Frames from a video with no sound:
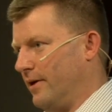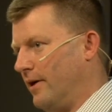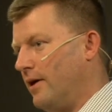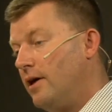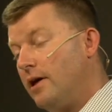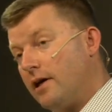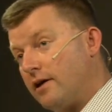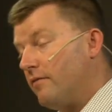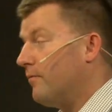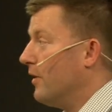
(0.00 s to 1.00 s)
Okay.
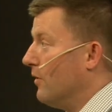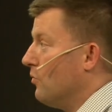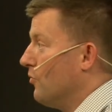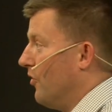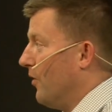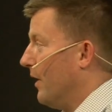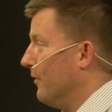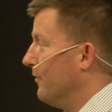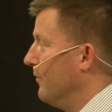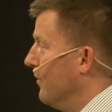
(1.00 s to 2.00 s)
Government also
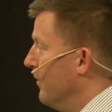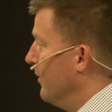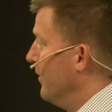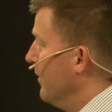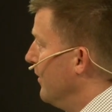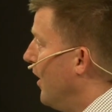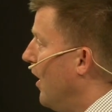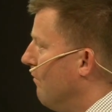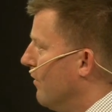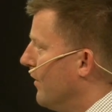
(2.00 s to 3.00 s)
has a
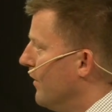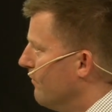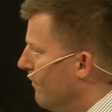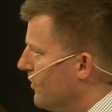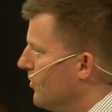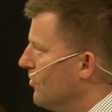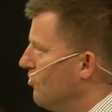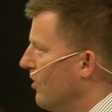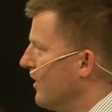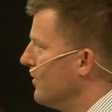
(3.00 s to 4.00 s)
hierarchy. It's very
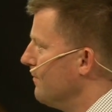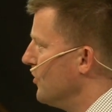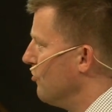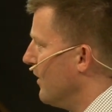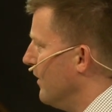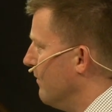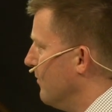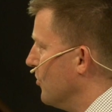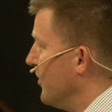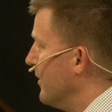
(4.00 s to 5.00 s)
strictly
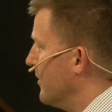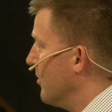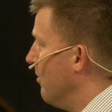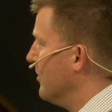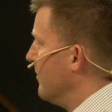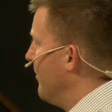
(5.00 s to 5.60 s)
enforced, hence the comment